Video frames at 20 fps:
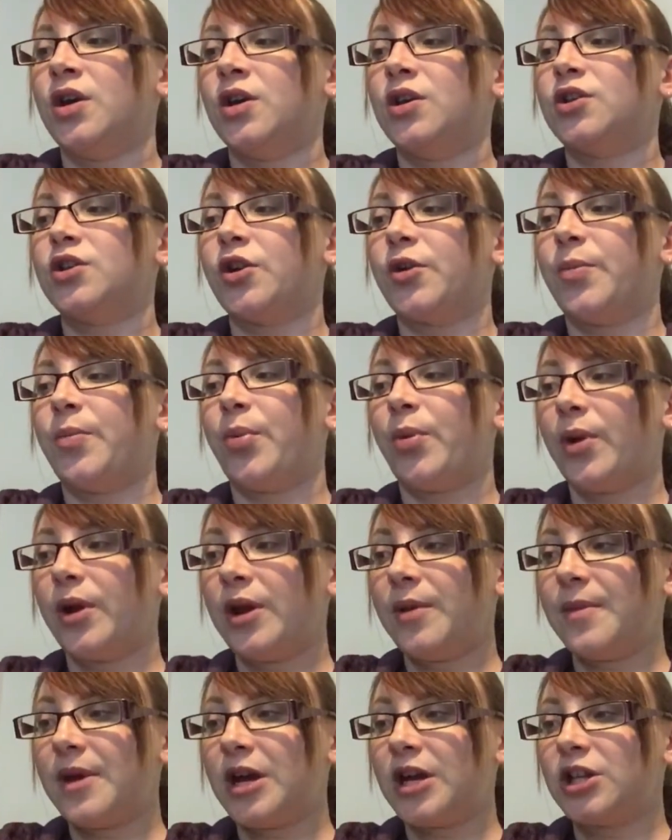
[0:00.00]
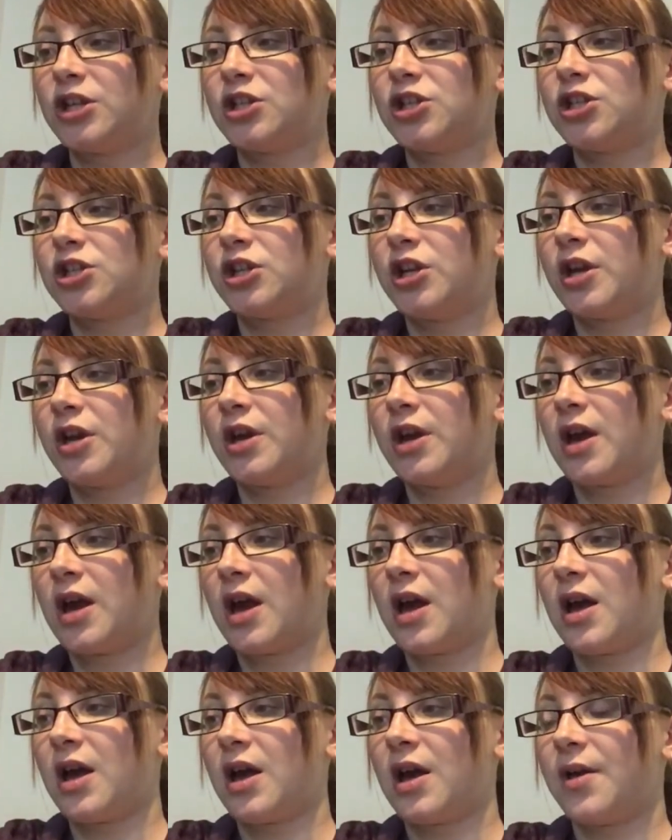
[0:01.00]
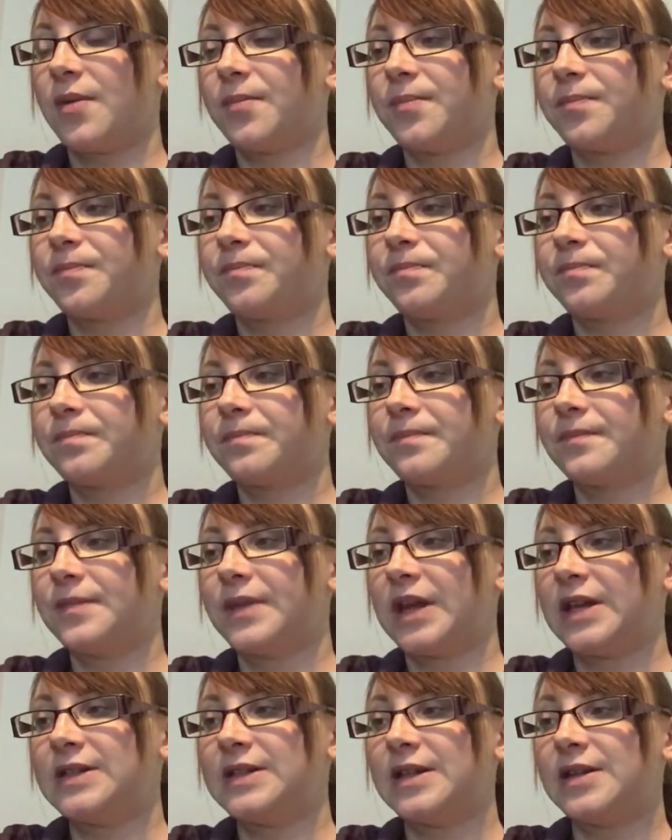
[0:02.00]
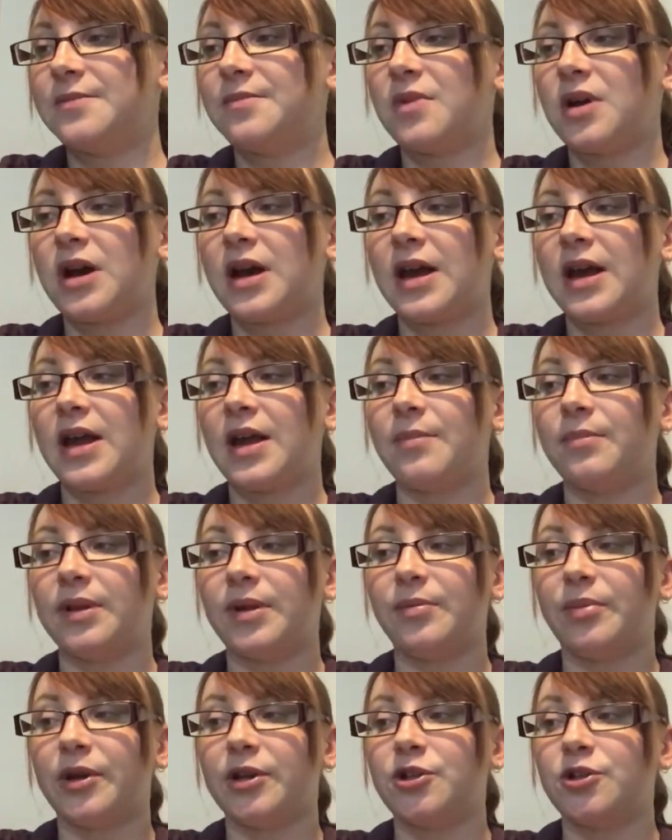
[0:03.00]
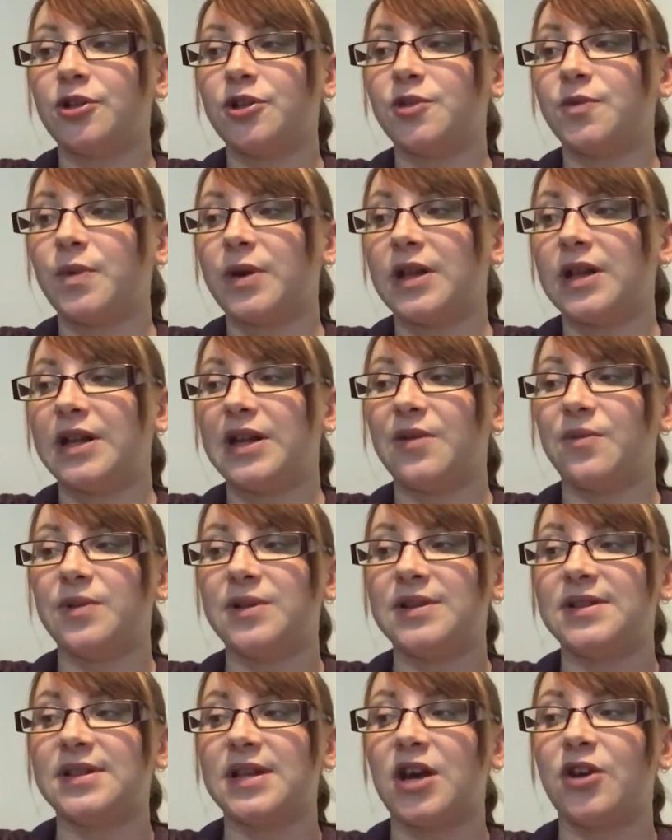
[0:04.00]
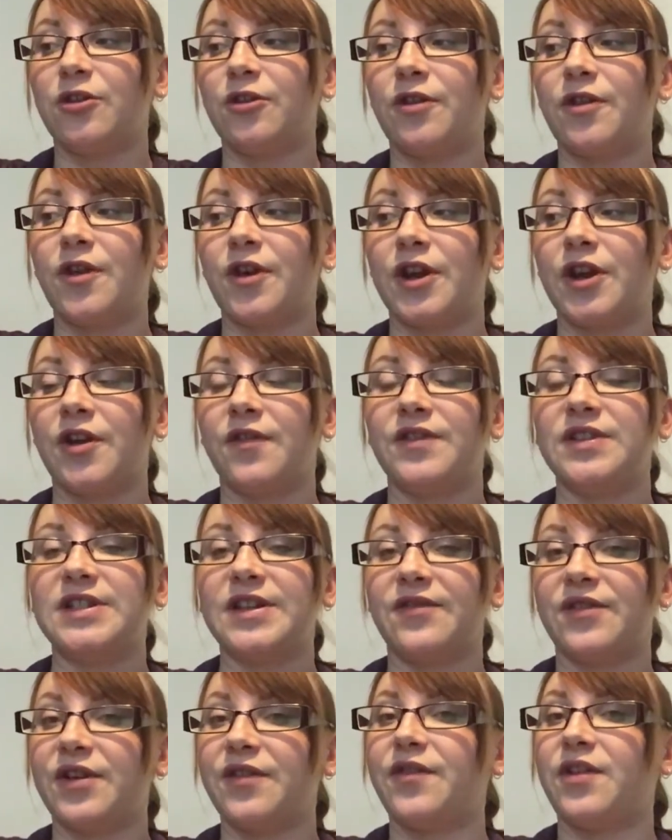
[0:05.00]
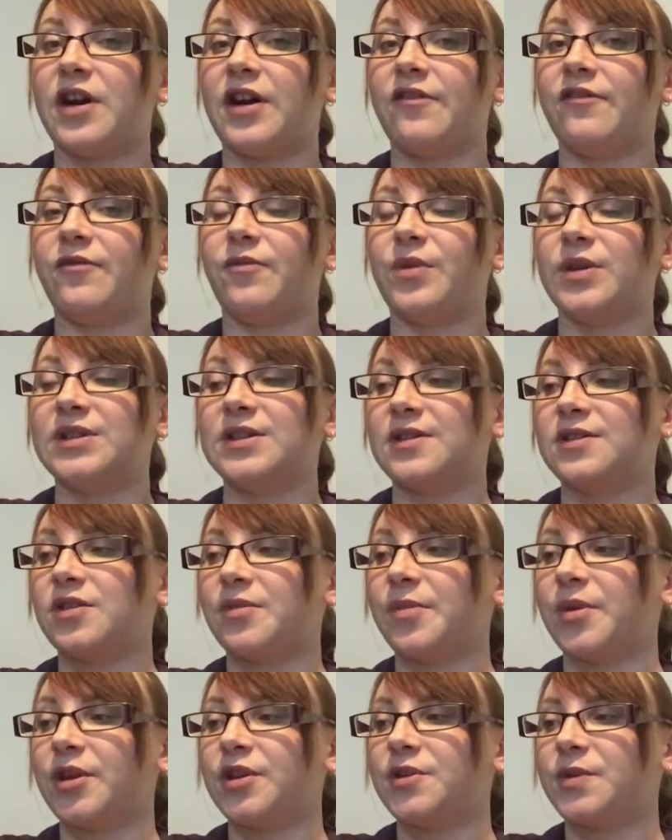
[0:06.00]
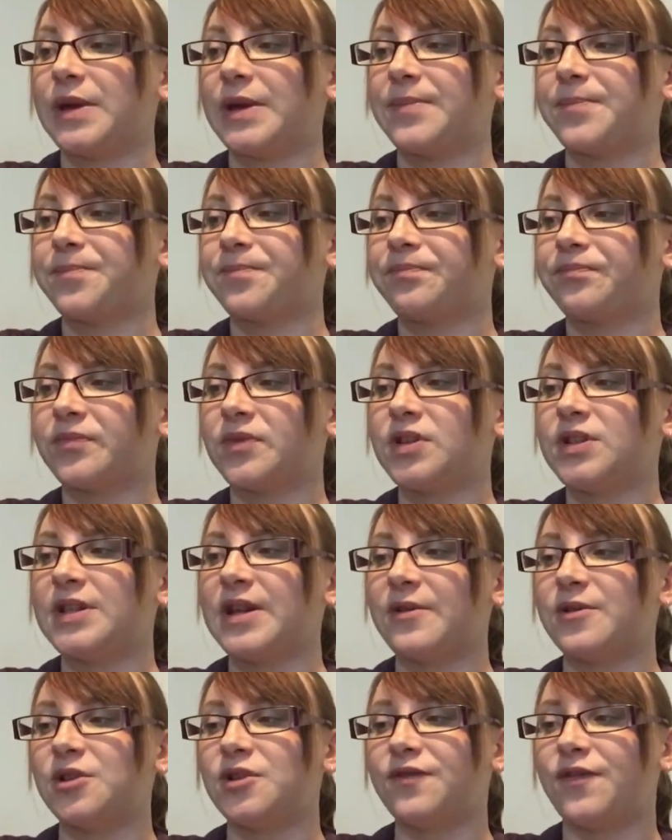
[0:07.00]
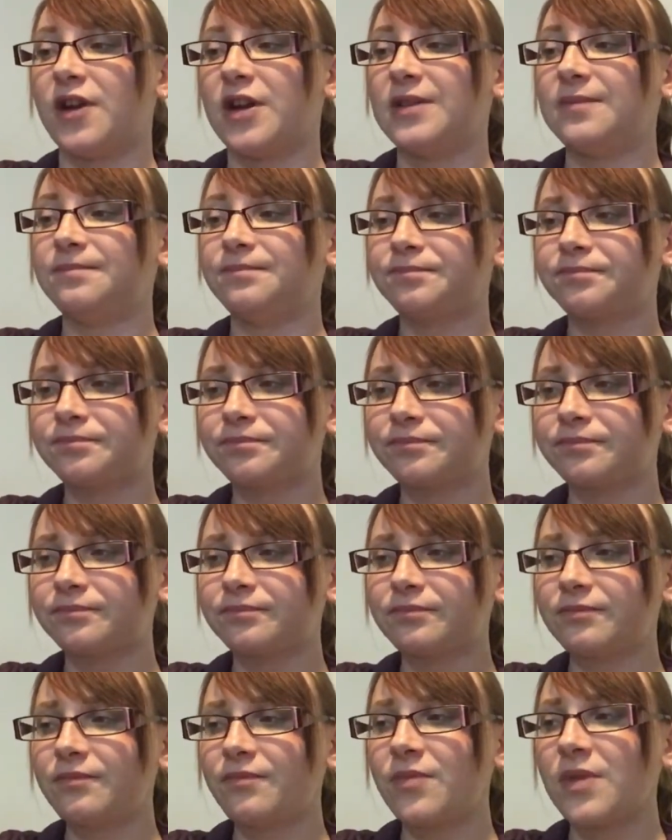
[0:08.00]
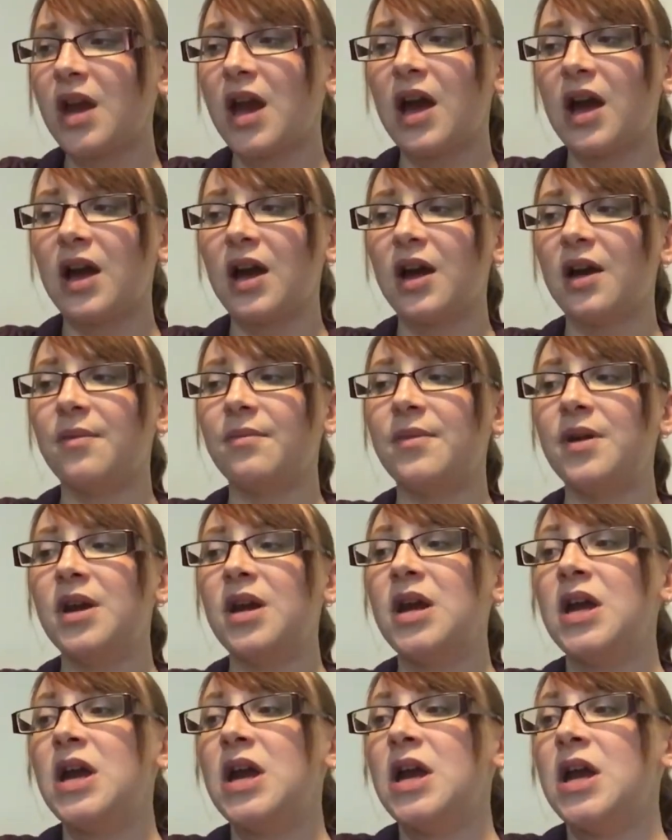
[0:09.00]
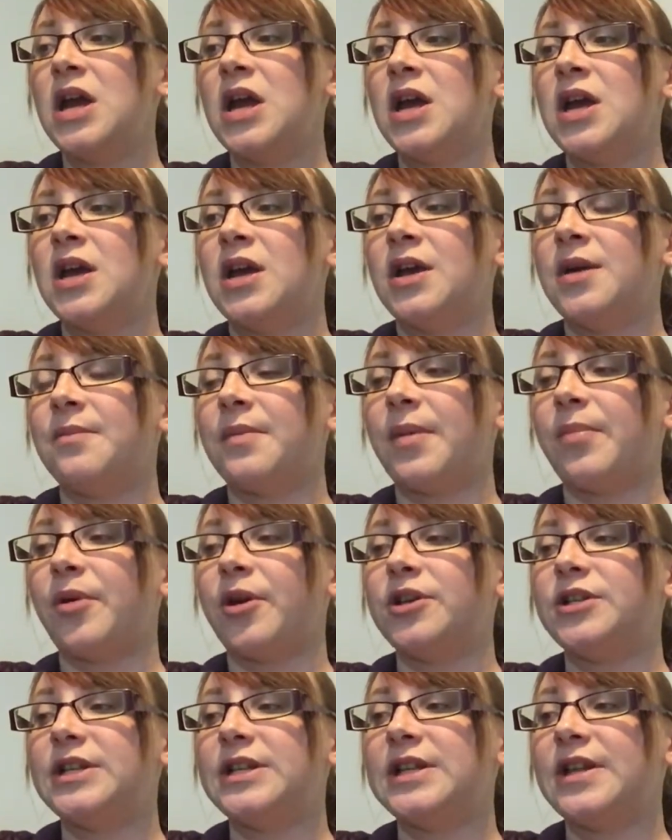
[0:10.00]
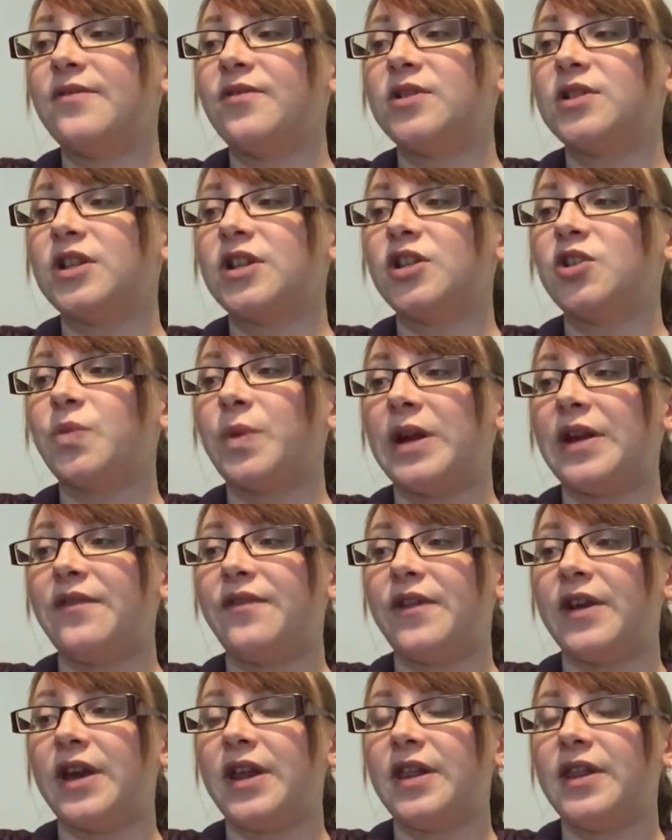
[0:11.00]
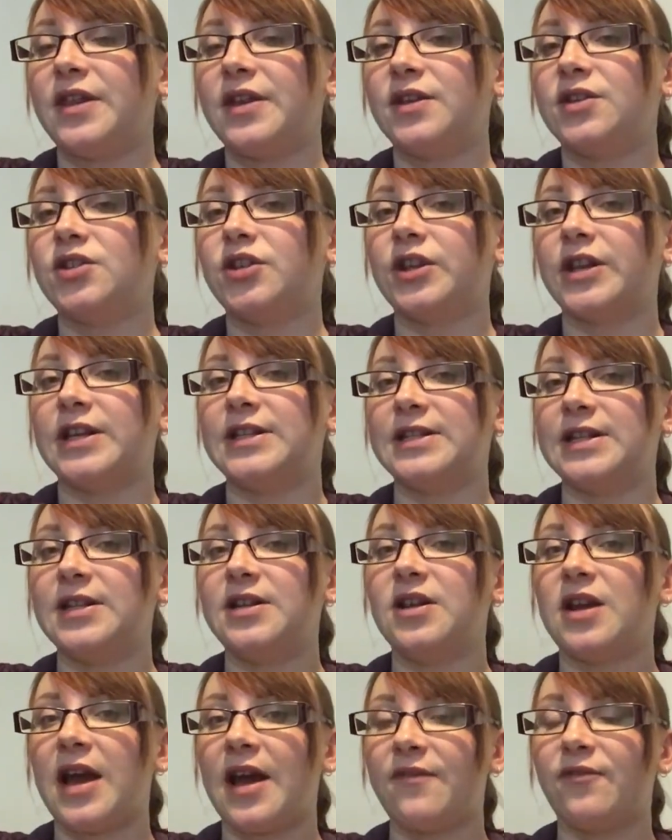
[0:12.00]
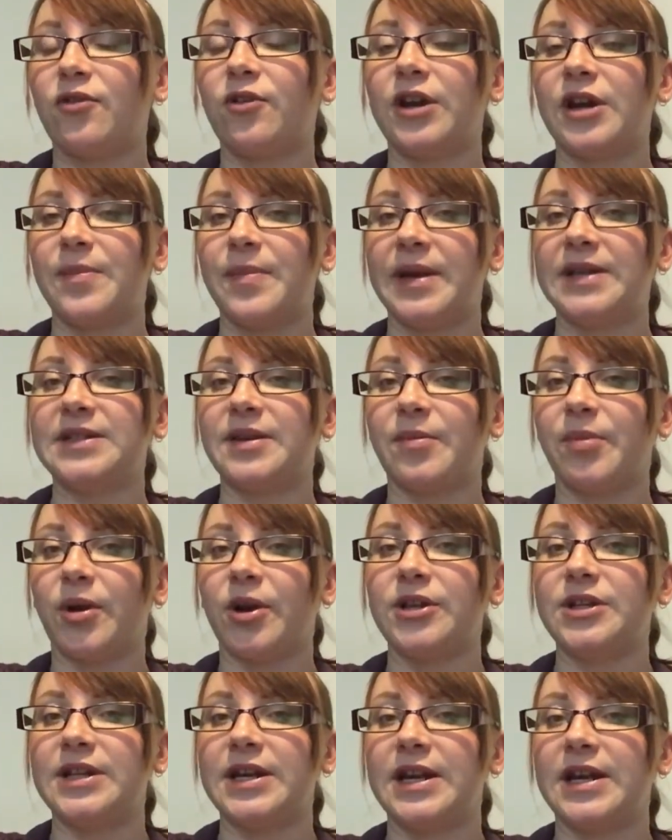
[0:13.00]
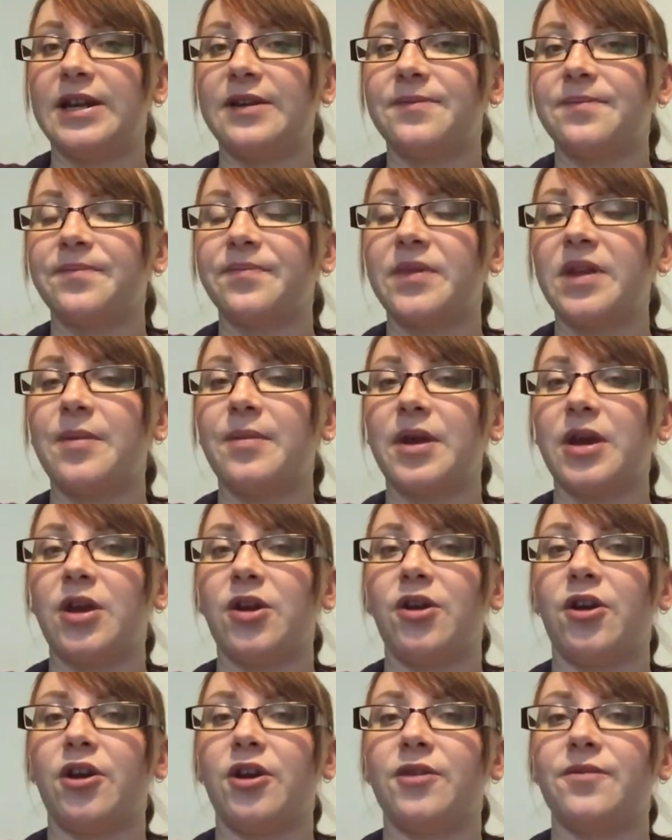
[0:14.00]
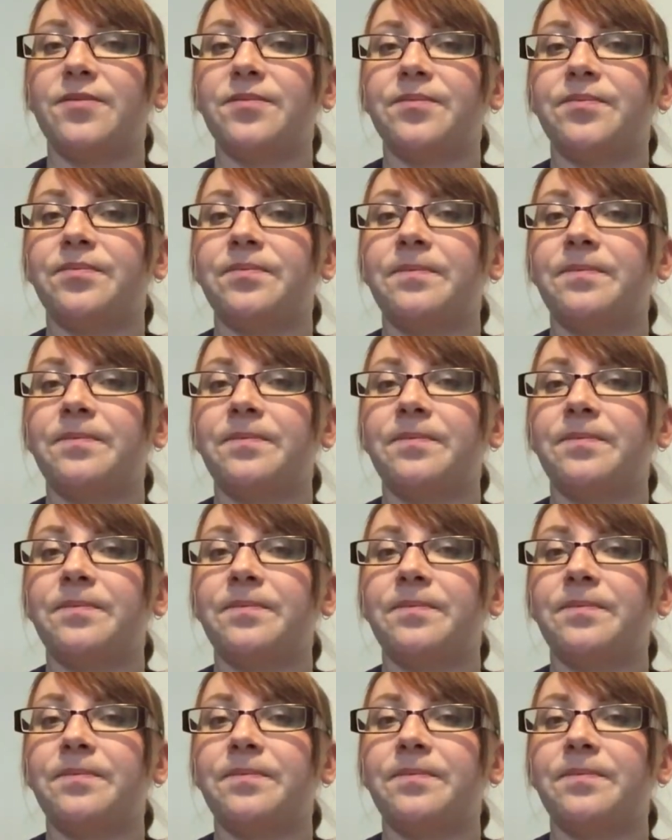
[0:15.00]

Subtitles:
So pretty much, they did my blood pressure as well, and it was 130 over 75 once I was on birth suite. So that was fine. My protein level's on the 25th, so they did have already picked up protein in my urine.